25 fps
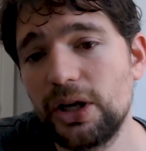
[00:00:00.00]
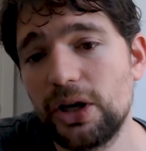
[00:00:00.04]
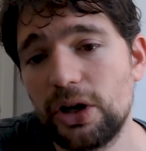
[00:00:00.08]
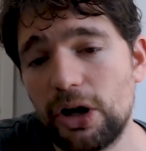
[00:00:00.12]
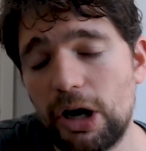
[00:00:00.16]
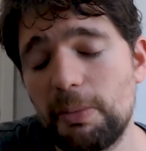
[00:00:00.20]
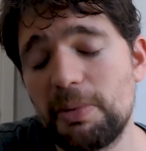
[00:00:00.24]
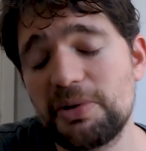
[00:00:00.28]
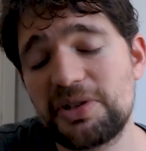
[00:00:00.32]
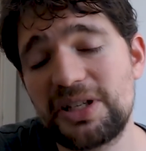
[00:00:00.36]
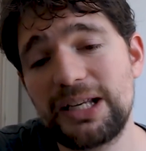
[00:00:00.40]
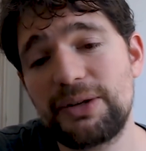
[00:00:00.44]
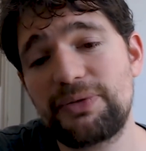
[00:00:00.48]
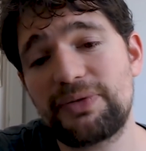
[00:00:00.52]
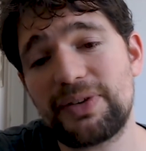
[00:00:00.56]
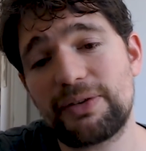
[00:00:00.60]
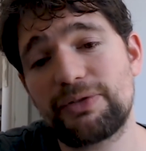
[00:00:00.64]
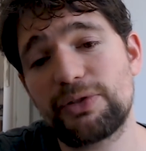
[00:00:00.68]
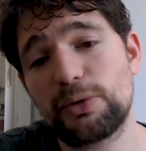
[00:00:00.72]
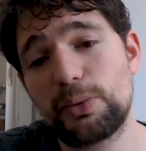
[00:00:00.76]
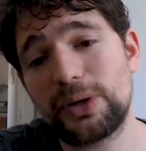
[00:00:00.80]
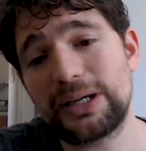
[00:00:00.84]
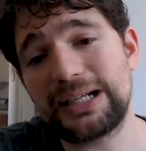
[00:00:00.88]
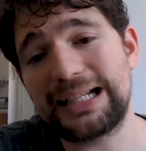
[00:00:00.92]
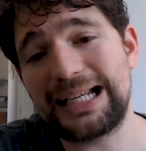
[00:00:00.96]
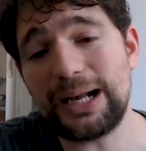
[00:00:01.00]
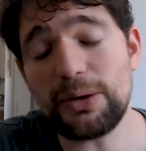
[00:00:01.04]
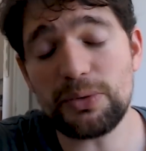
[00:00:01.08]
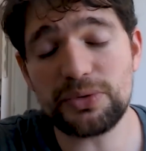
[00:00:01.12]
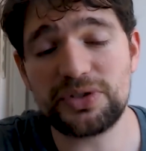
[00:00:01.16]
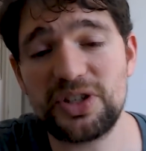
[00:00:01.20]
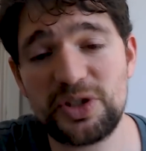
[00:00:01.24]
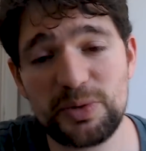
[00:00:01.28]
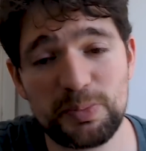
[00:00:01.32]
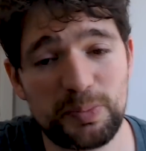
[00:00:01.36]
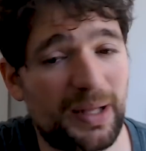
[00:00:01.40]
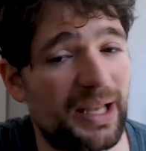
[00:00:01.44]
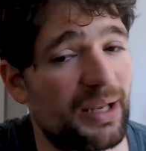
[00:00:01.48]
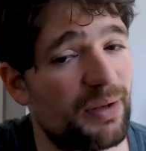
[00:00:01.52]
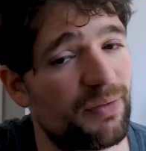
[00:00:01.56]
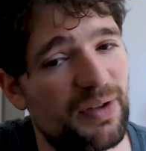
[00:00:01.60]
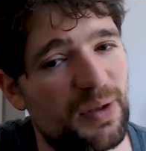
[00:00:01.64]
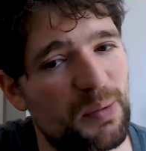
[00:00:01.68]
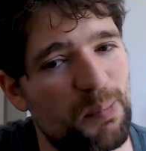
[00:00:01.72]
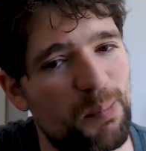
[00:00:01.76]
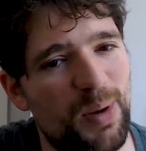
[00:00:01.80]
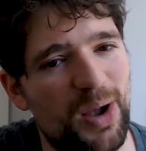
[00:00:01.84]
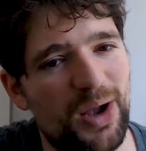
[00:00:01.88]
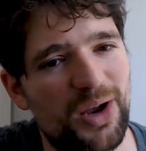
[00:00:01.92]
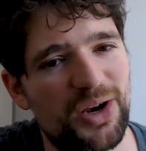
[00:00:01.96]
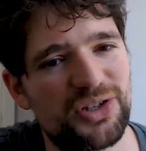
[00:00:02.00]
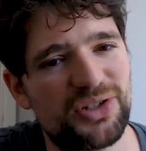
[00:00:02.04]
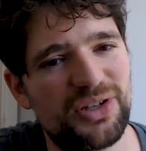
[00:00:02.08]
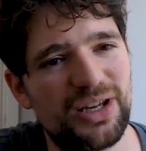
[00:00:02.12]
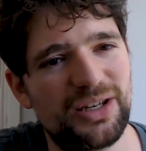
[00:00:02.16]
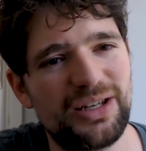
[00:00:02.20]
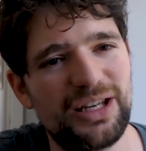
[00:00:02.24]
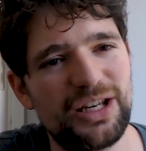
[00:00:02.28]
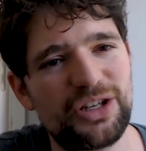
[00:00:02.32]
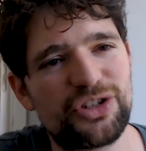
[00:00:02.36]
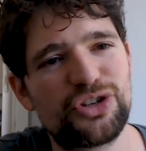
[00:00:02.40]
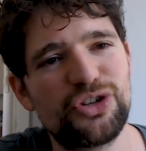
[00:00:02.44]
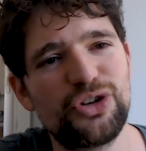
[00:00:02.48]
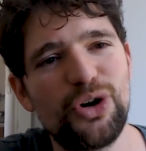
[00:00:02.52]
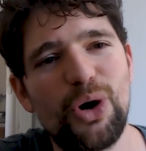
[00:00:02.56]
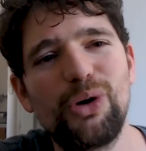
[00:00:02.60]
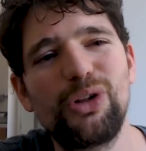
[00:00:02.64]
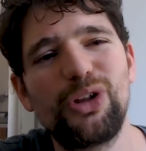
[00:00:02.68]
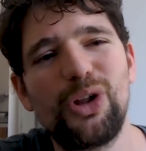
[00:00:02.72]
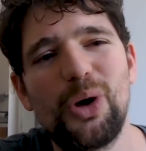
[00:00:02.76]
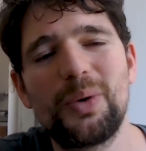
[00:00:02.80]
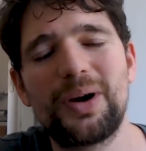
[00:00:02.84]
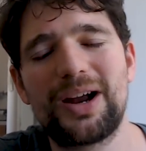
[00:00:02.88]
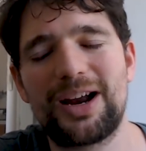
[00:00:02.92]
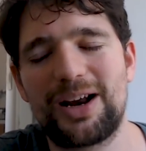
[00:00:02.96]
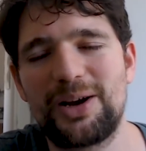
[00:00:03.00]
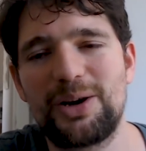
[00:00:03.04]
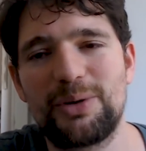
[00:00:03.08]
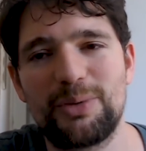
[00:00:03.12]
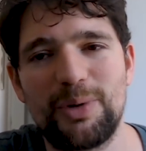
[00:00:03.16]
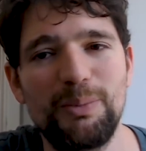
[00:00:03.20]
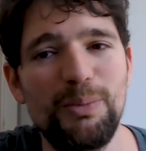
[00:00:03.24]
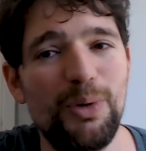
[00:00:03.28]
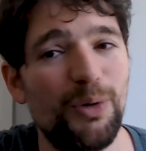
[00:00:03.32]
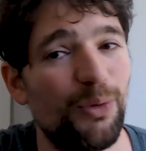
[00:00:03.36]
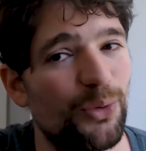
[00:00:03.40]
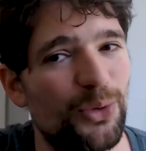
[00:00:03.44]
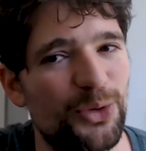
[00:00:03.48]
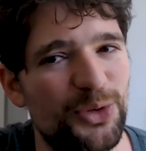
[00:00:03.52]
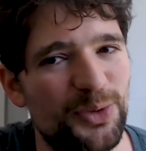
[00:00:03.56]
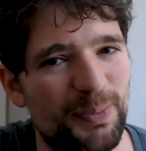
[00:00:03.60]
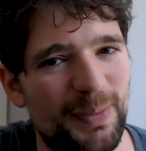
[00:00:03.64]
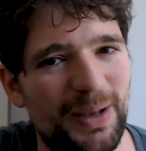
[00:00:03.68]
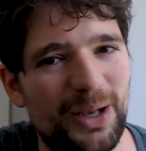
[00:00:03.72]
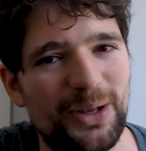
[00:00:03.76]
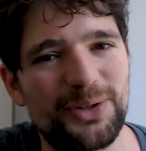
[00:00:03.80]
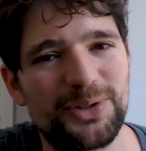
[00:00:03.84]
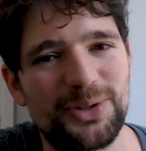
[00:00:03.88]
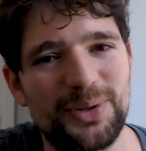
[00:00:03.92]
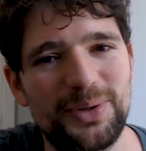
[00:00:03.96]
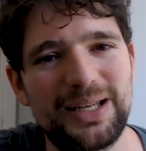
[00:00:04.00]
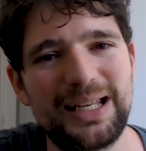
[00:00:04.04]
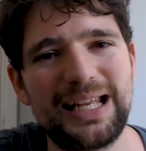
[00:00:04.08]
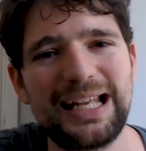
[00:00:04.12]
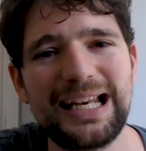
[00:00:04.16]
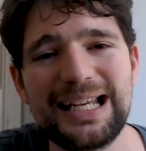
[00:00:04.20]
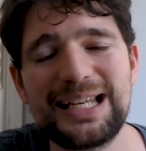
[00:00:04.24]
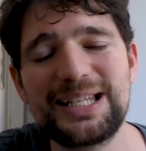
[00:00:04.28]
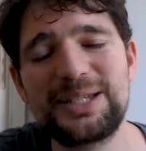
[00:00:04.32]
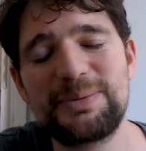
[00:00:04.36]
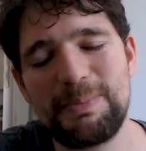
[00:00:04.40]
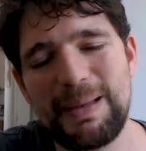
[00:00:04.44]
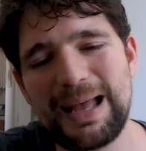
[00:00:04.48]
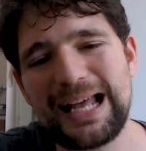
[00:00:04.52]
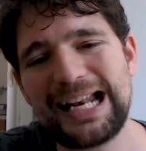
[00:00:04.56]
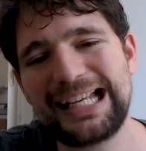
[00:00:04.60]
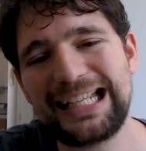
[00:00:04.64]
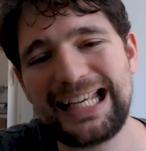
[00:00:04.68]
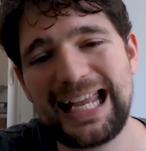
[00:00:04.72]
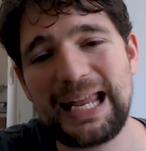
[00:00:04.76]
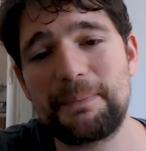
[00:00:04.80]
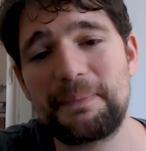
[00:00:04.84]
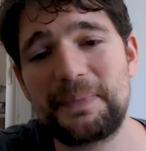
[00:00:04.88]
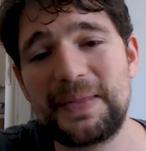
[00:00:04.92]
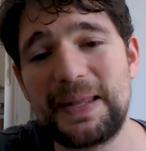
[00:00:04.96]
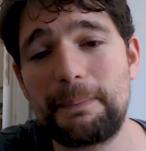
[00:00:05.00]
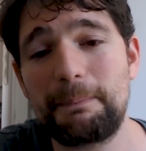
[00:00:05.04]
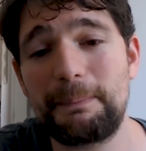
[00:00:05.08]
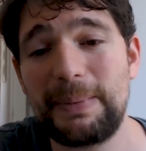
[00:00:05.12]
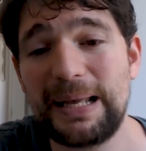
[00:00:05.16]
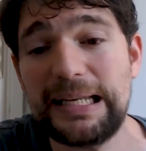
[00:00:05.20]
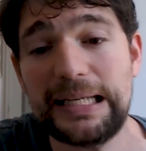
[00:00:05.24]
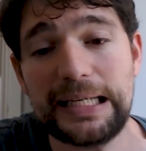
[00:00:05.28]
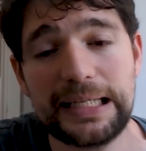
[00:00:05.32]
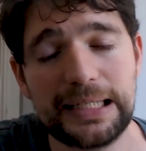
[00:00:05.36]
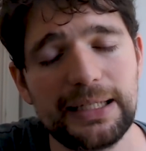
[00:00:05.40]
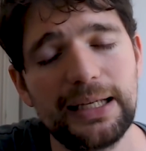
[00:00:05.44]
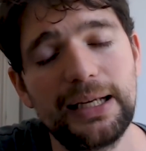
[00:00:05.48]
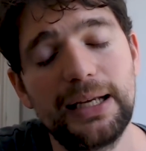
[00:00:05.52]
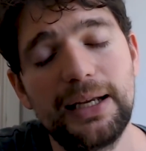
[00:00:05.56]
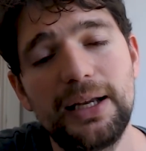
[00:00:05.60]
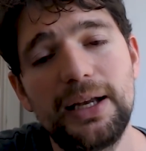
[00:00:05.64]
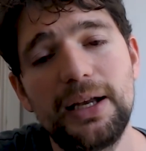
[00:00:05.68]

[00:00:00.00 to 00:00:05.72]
Obviously, if everyone else is playing vampires, then it's no longer a removal spell, so it is metagame dependent.